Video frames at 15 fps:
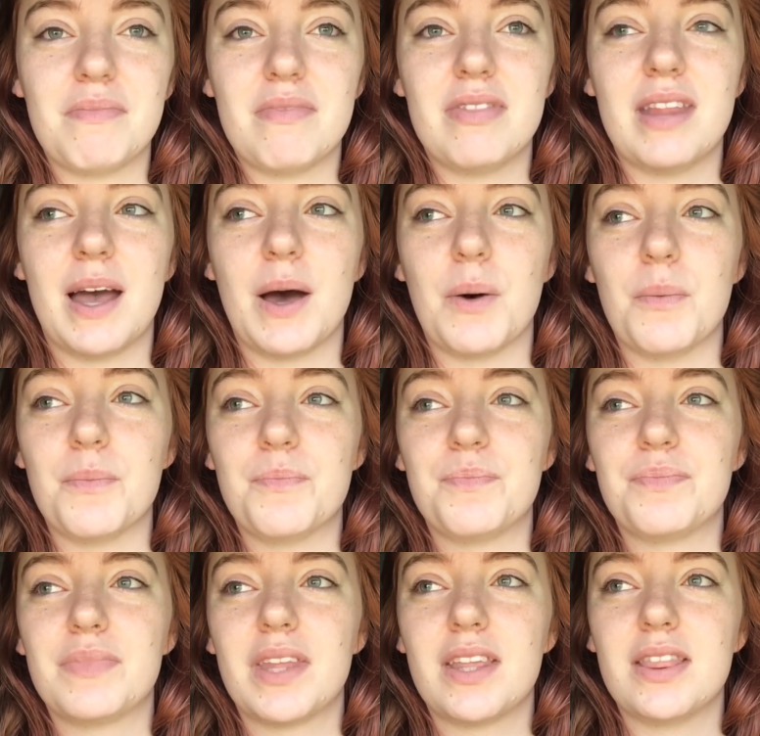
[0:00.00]
Now,
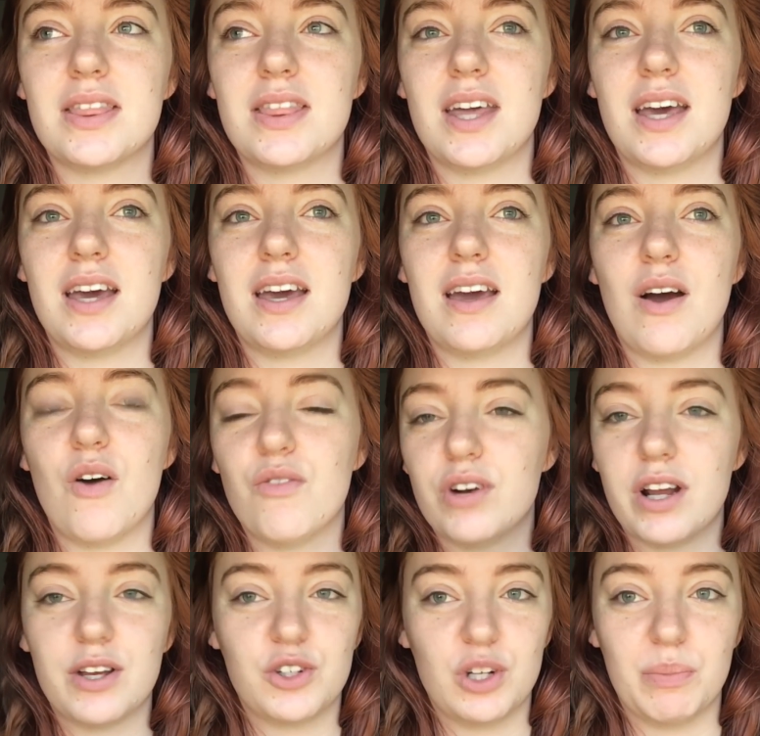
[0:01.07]
they
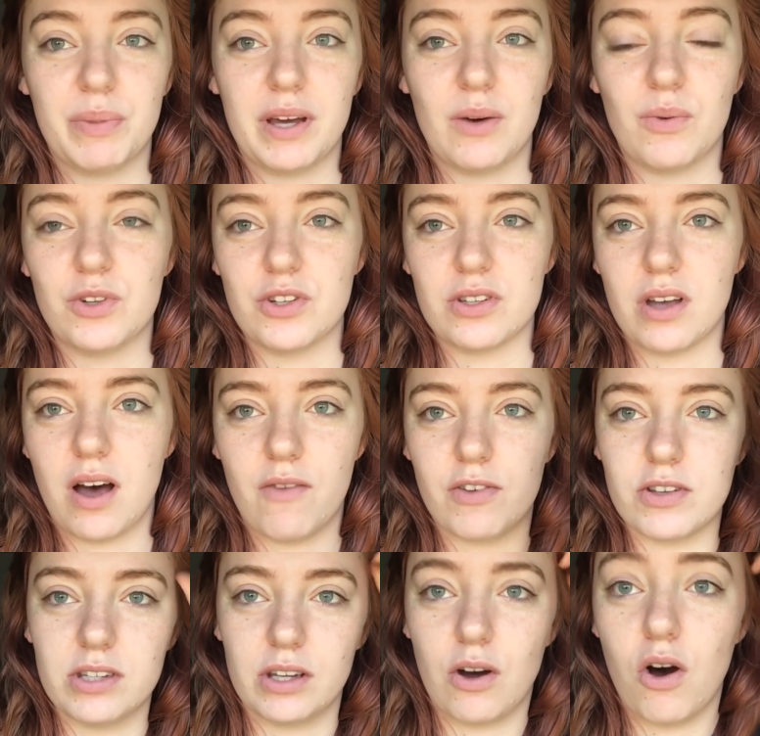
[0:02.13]
overnight shipping, which is
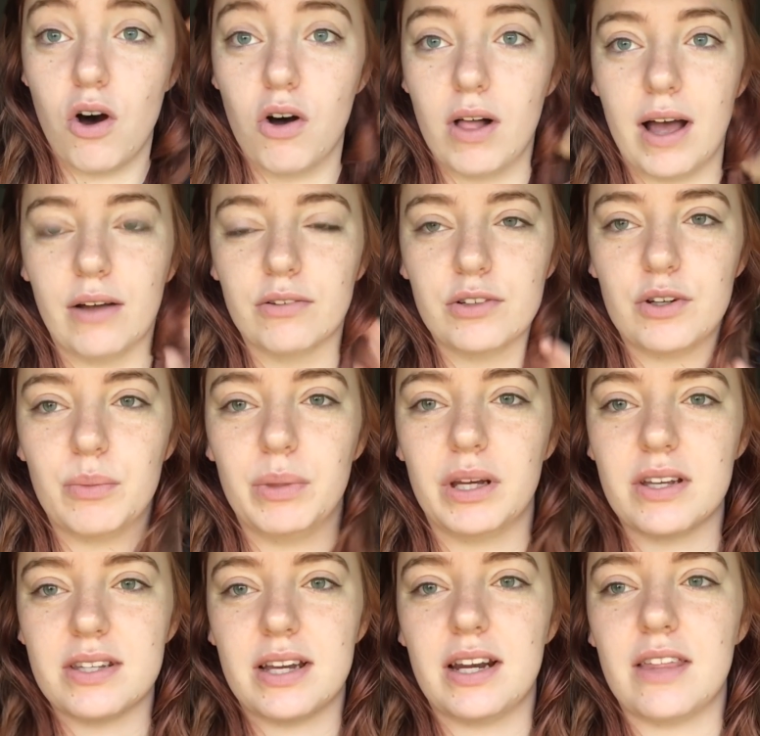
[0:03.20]
obviously all I'll do
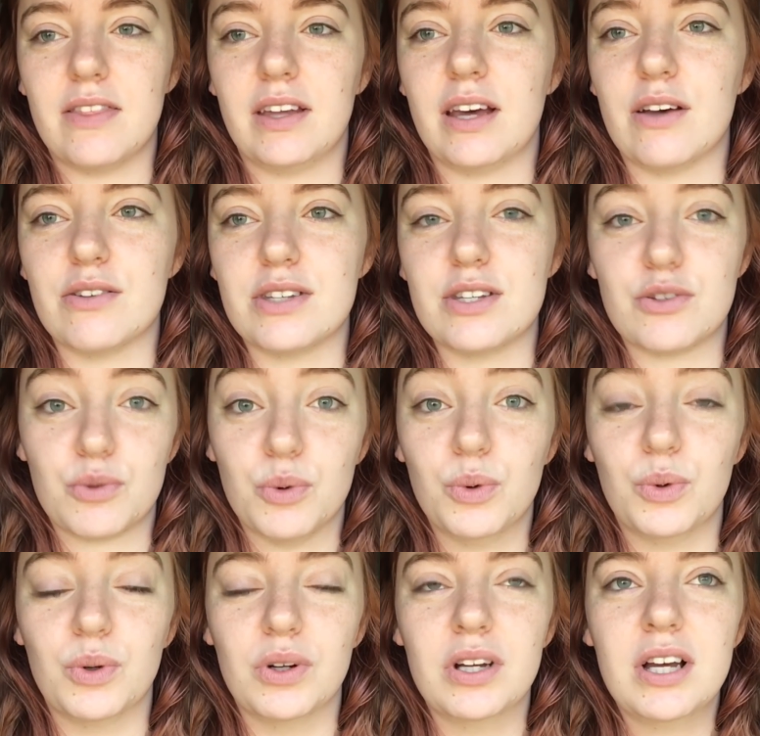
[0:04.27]
because anything else is
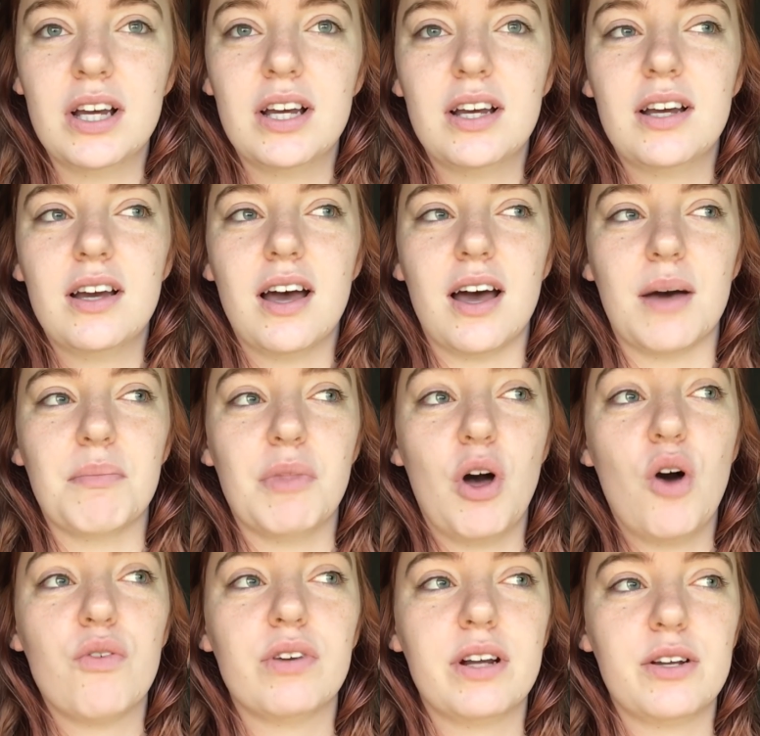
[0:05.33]
cruel. The
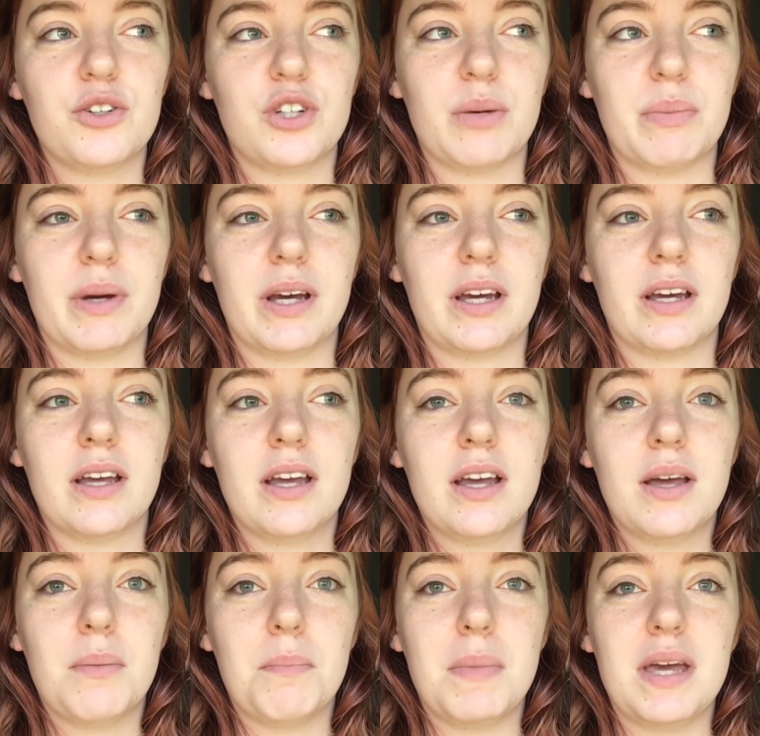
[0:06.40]
overnight shipping
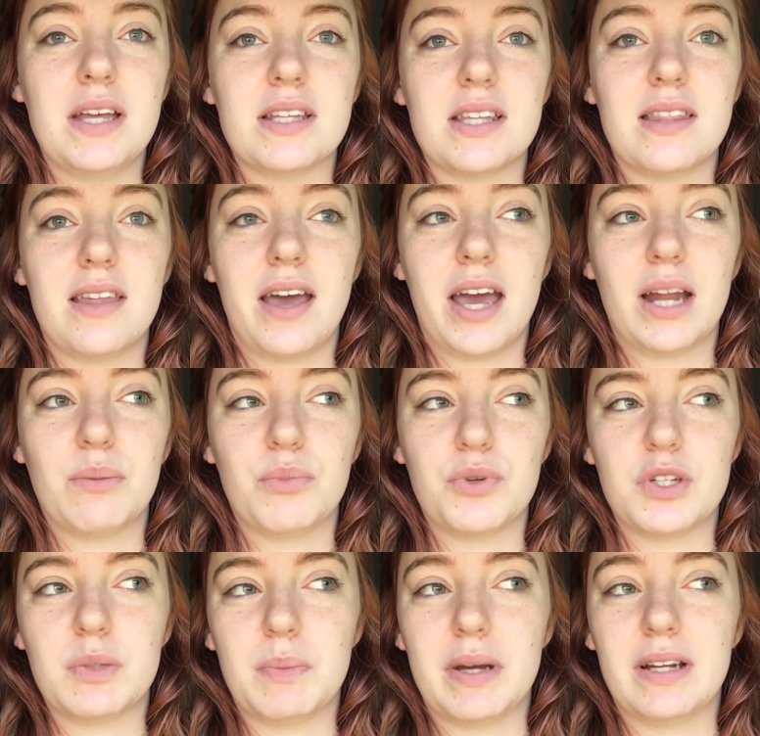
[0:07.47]
means that the animal
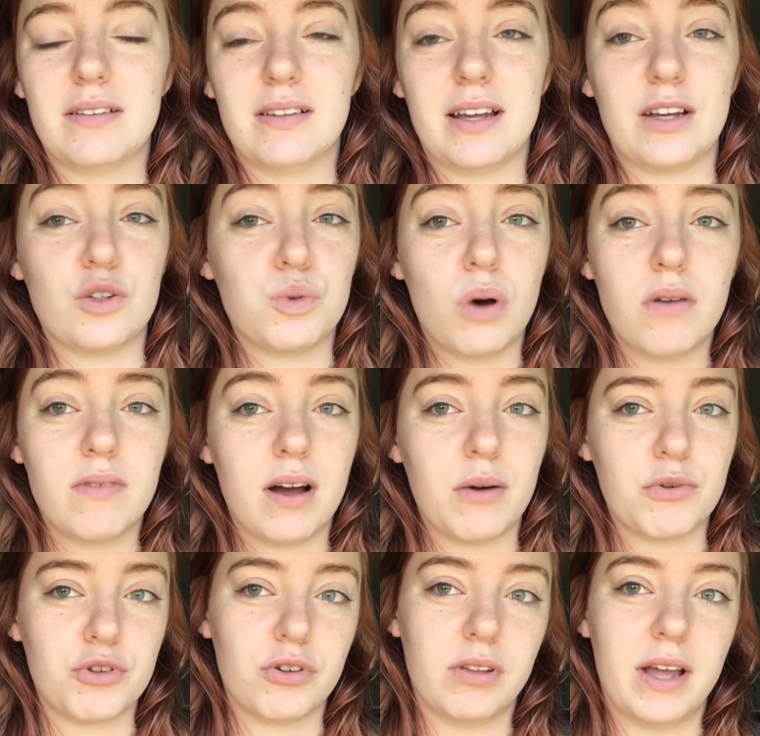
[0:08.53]
spent like 12
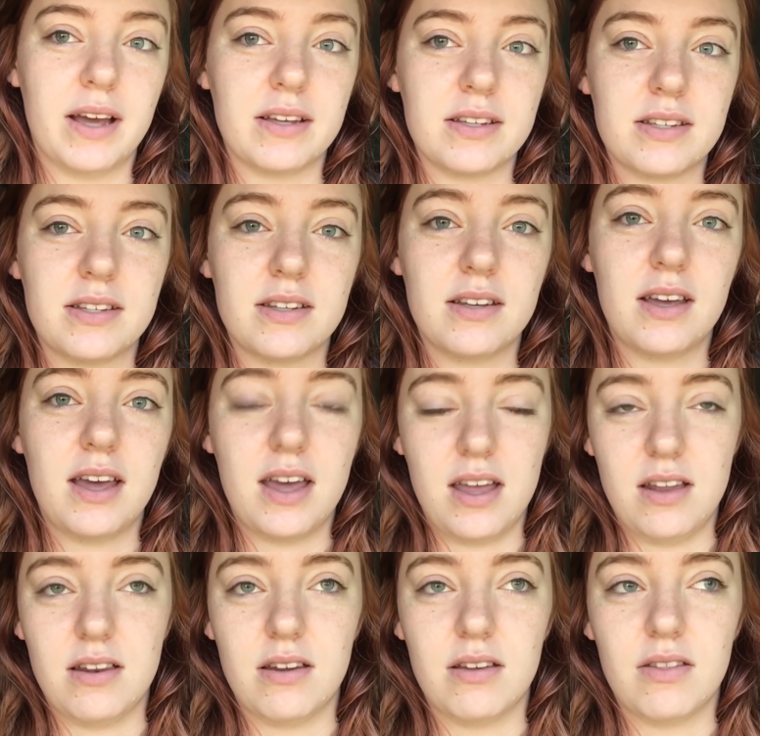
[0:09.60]
hours or less
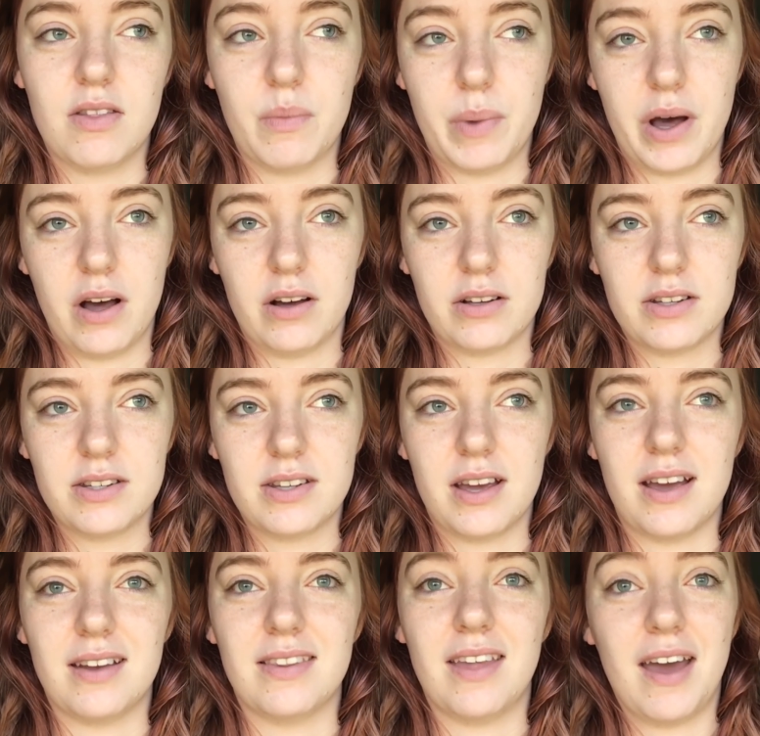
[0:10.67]
in the box,
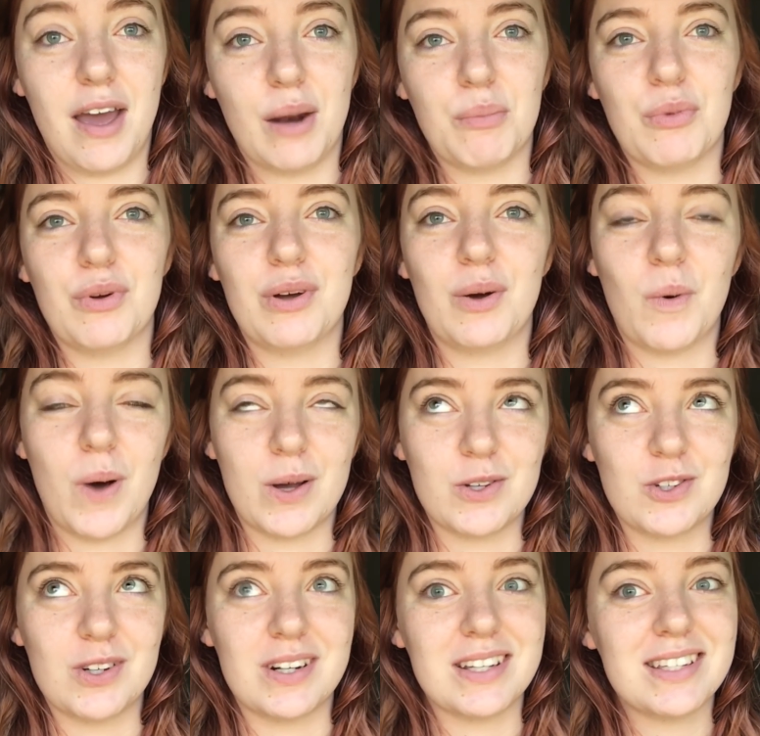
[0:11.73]
and the animal in
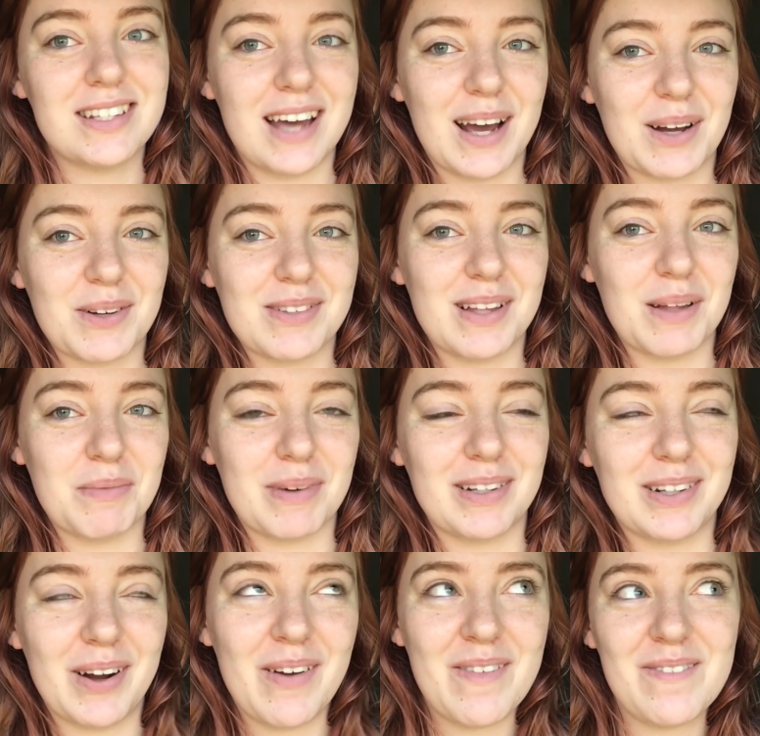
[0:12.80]
question is a tiger
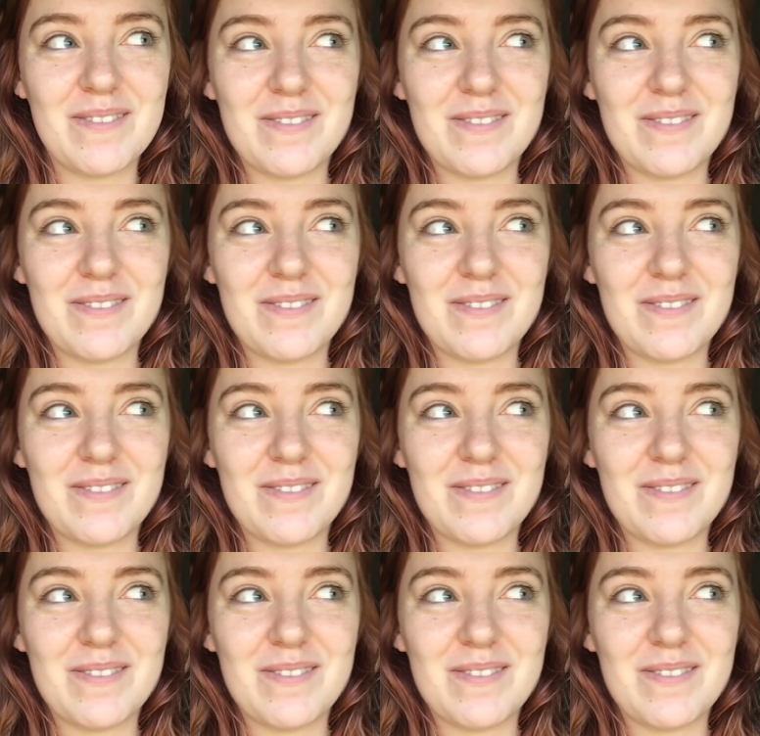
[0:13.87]
salamander.